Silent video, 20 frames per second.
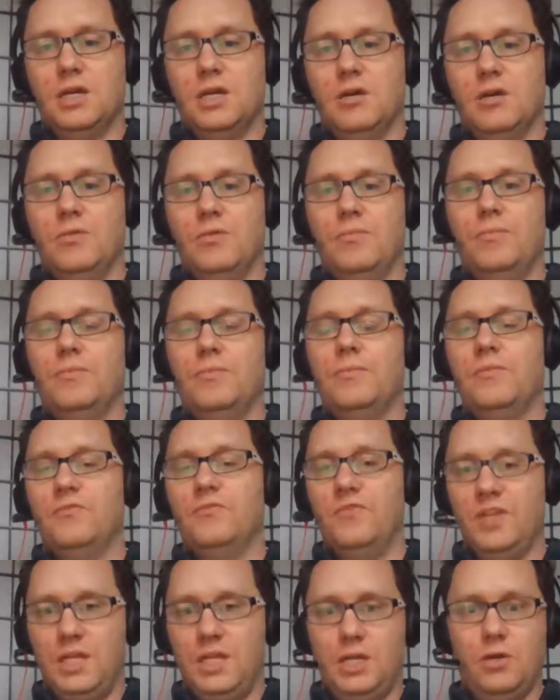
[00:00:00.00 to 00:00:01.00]

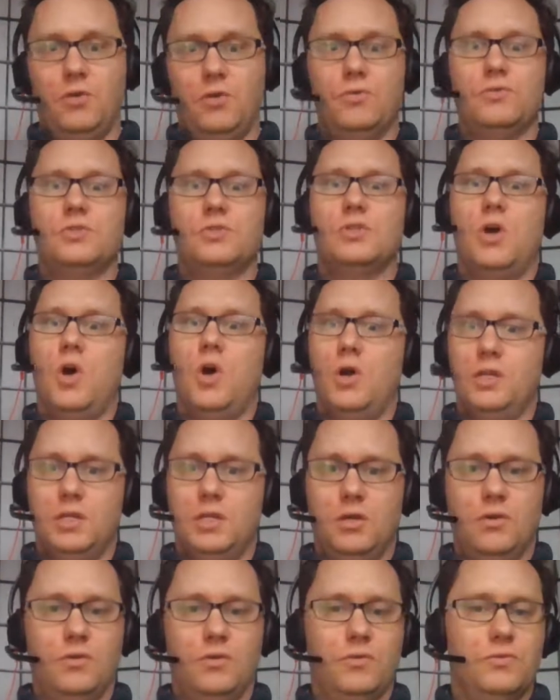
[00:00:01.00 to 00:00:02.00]
videos,
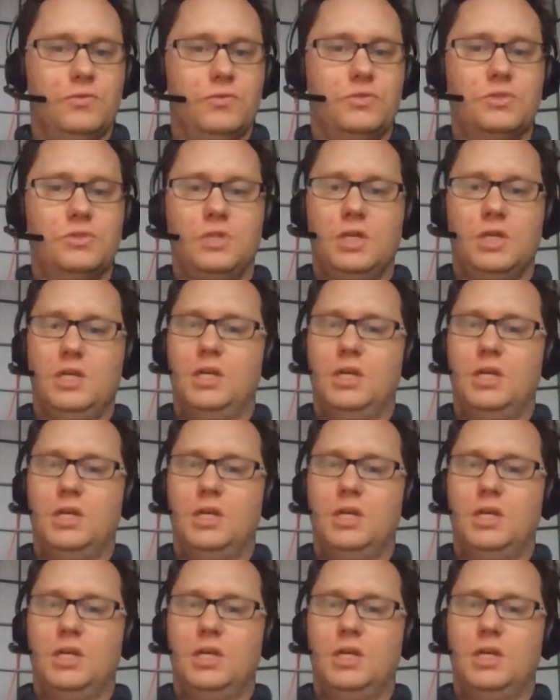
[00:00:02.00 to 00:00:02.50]
audios,